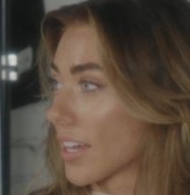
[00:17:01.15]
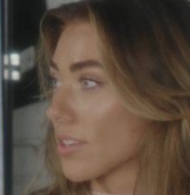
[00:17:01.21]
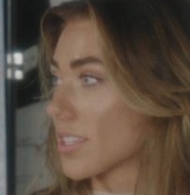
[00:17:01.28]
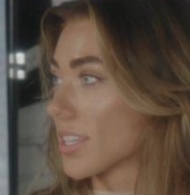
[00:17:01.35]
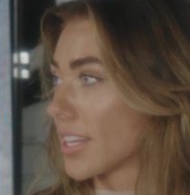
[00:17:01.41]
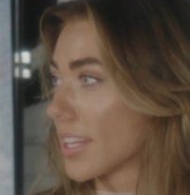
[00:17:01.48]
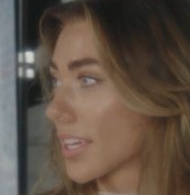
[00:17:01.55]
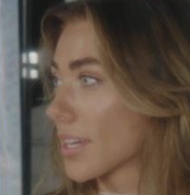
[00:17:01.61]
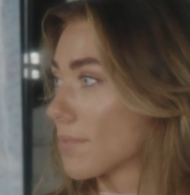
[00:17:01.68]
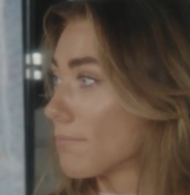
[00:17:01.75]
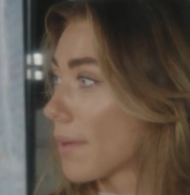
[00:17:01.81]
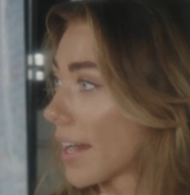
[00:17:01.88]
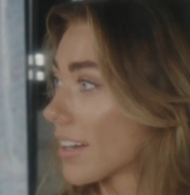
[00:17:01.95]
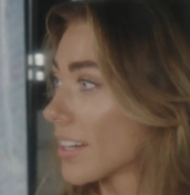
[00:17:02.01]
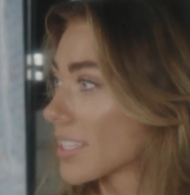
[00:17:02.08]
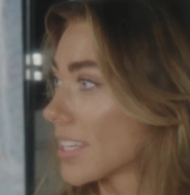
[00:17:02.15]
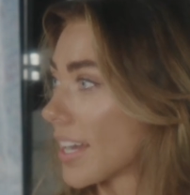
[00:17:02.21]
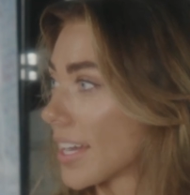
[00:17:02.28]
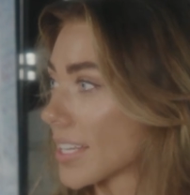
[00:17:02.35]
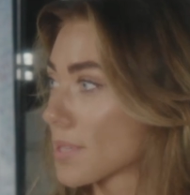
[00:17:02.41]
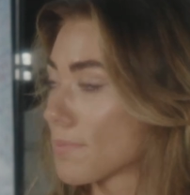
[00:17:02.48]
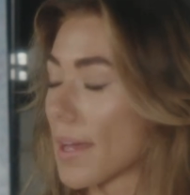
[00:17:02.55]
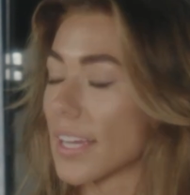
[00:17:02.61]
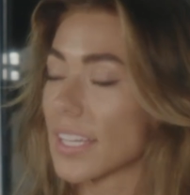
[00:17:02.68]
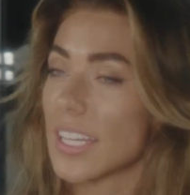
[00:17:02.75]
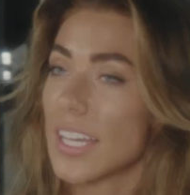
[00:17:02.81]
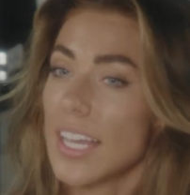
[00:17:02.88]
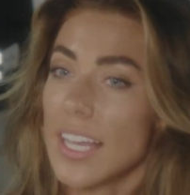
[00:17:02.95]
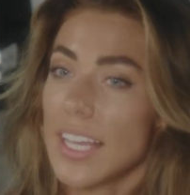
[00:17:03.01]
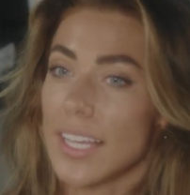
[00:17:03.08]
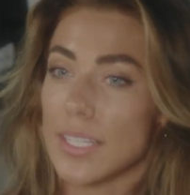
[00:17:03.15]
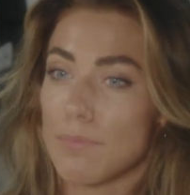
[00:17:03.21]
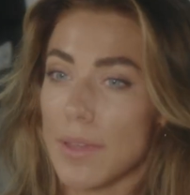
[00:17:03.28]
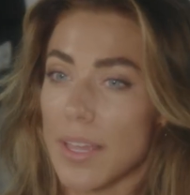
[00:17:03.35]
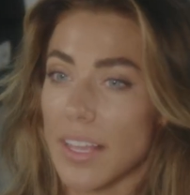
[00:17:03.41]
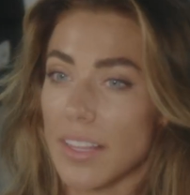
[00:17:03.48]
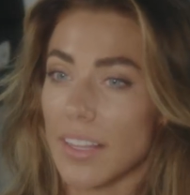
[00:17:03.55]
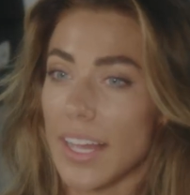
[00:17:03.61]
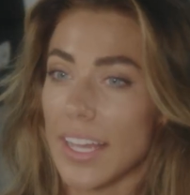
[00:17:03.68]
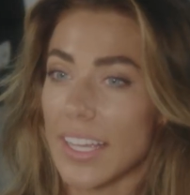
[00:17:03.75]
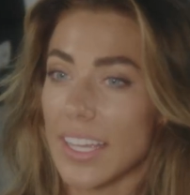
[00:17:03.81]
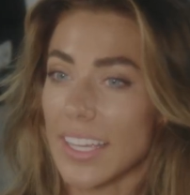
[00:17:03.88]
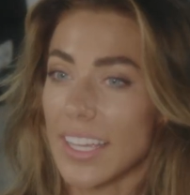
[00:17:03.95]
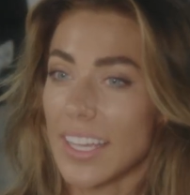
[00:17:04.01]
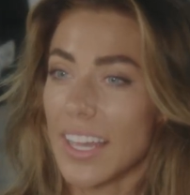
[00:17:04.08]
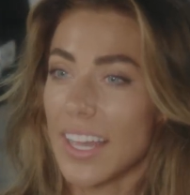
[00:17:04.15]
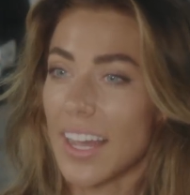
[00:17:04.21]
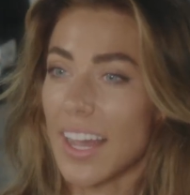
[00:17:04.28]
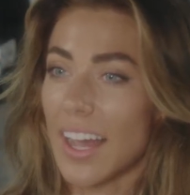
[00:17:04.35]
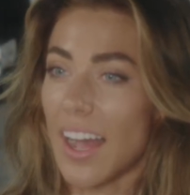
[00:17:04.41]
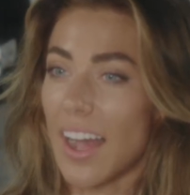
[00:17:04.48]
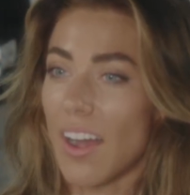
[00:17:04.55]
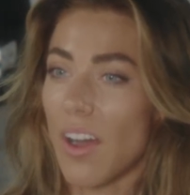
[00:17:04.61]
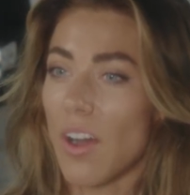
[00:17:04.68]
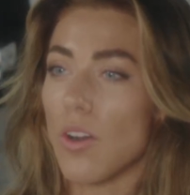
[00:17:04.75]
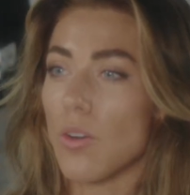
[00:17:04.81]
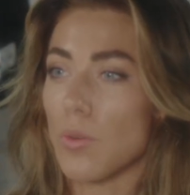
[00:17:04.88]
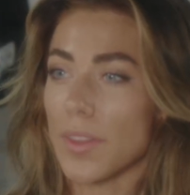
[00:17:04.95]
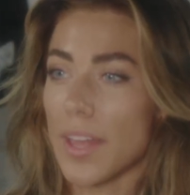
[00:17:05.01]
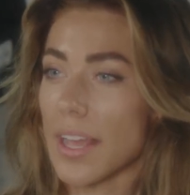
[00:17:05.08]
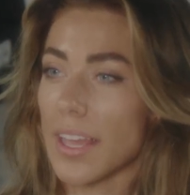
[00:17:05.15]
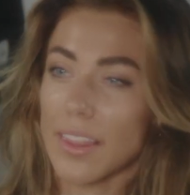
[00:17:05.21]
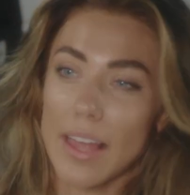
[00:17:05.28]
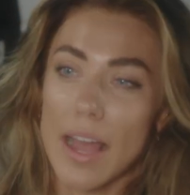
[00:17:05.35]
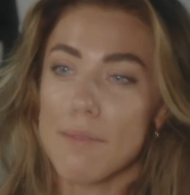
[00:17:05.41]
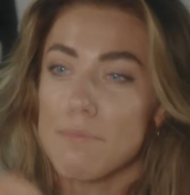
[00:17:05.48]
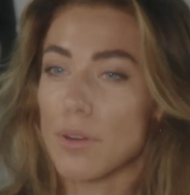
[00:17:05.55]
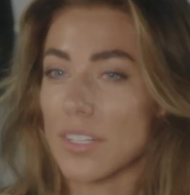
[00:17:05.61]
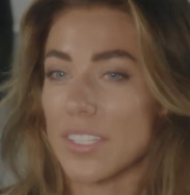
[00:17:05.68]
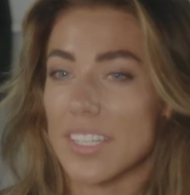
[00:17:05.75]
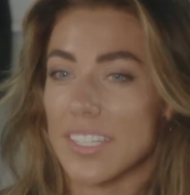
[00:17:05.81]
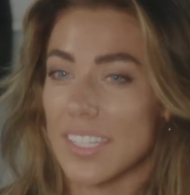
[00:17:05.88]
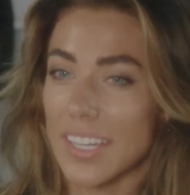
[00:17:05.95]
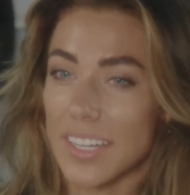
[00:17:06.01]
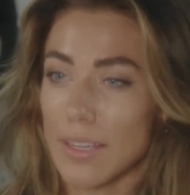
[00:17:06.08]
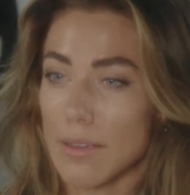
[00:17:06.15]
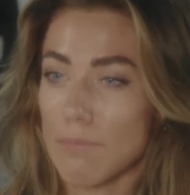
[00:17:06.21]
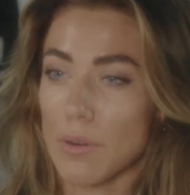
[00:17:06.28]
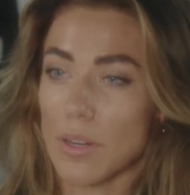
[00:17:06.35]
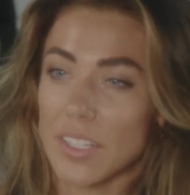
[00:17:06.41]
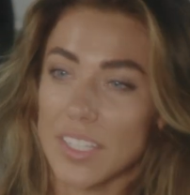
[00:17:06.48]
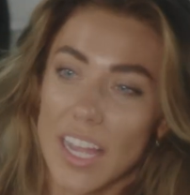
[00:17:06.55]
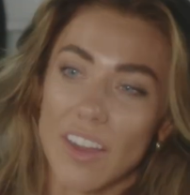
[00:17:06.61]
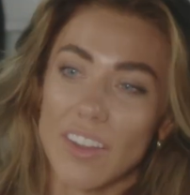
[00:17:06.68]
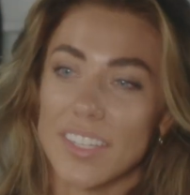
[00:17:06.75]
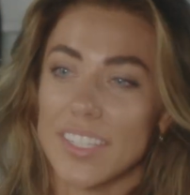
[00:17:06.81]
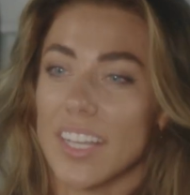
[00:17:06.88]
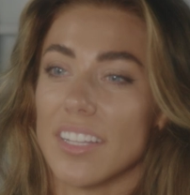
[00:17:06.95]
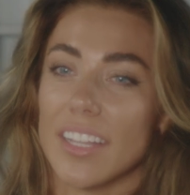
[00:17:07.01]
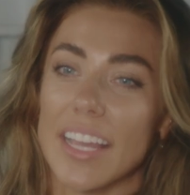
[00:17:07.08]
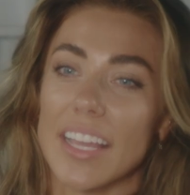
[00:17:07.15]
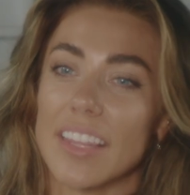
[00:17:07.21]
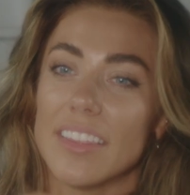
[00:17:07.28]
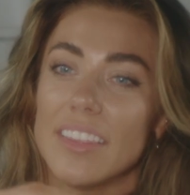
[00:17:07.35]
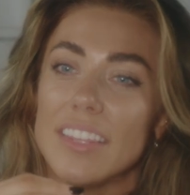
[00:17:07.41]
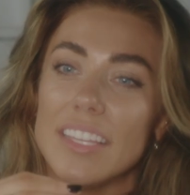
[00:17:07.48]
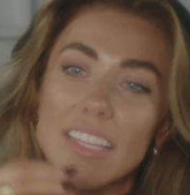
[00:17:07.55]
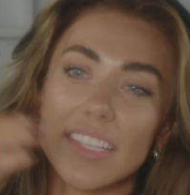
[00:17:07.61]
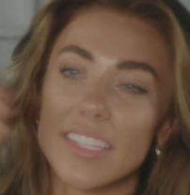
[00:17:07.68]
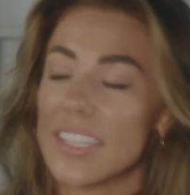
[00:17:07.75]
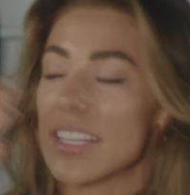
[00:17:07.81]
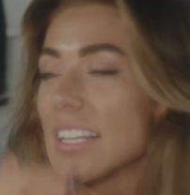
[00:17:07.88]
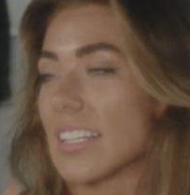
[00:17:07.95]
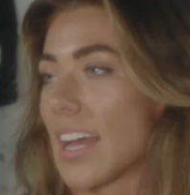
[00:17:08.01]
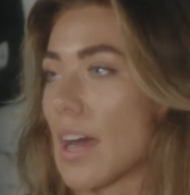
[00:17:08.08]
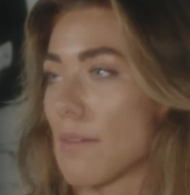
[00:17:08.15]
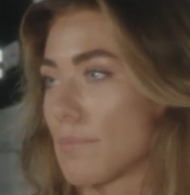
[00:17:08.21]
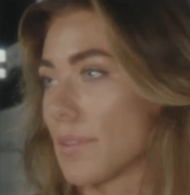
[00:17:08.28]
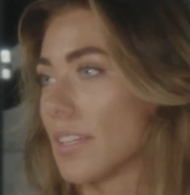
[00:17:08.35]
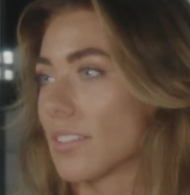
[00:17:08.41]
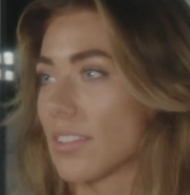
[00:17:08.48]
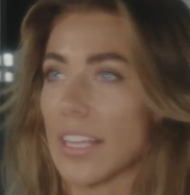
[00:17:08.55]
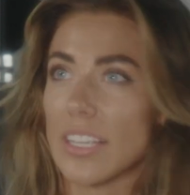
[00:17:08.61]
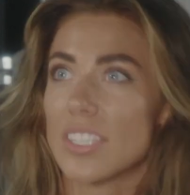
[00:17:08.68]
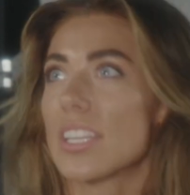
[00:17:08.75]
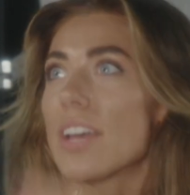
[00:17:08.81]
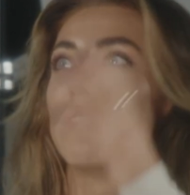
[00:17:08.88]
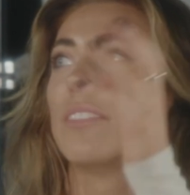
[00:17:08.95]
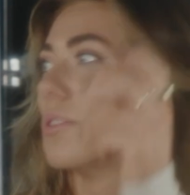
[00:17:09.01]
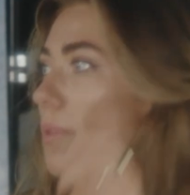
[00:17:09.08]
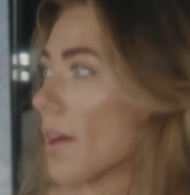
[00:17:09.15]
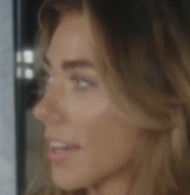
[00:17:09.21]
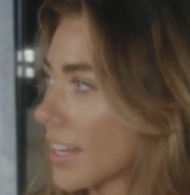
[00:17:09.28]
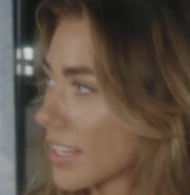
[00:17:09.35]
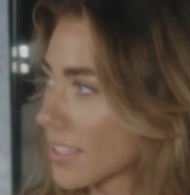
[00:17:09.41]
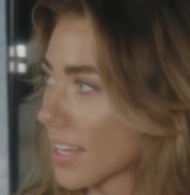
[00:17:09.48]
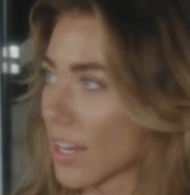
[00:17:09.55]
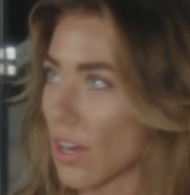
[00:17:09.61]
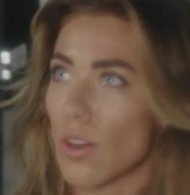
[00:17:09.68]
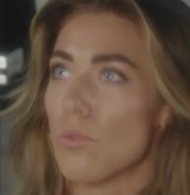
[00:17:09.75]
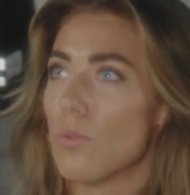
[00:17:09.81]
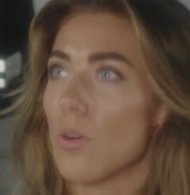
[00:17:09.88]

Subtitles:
that goes into the comparison aspect, is being like, oh, well, that person didn't get burnt out until like these things happened, like 70 weddings. Like, oh,